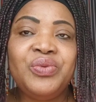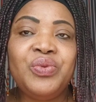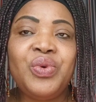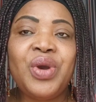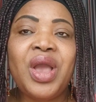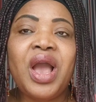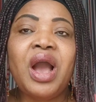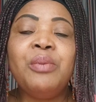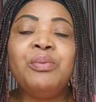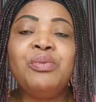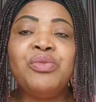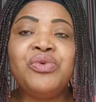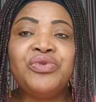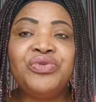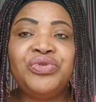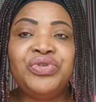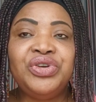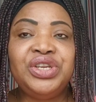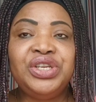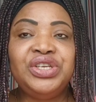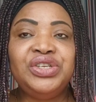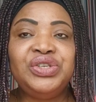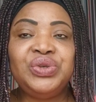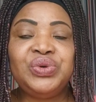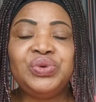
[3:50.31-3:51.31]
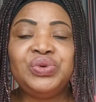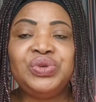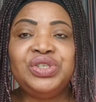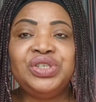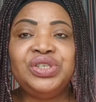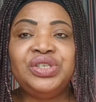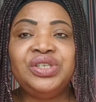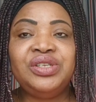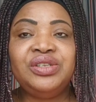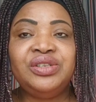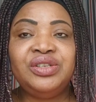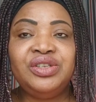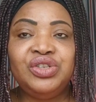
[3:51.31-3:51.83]
we are moving into
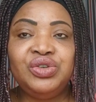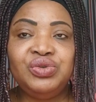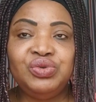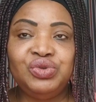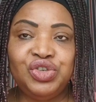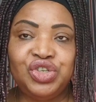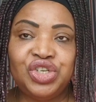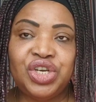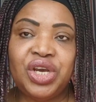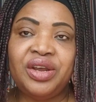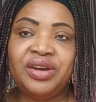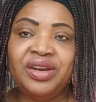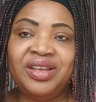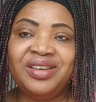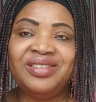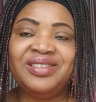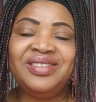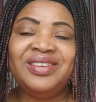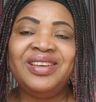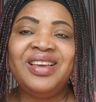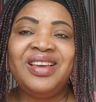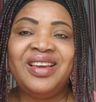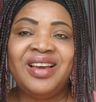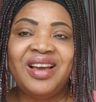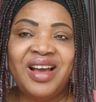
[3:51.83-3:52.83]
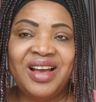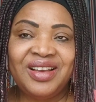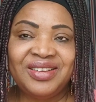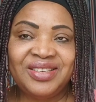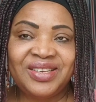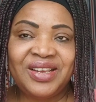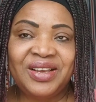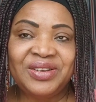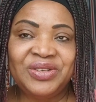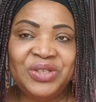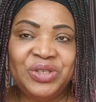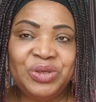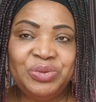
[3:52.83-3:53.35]
the new channel,
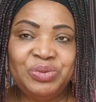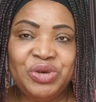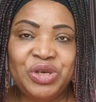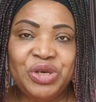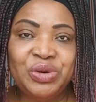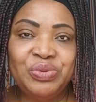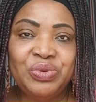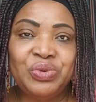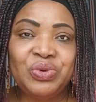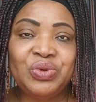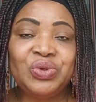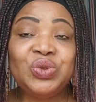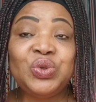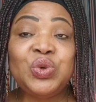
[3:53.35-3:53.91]
Ask Auntie Mabel.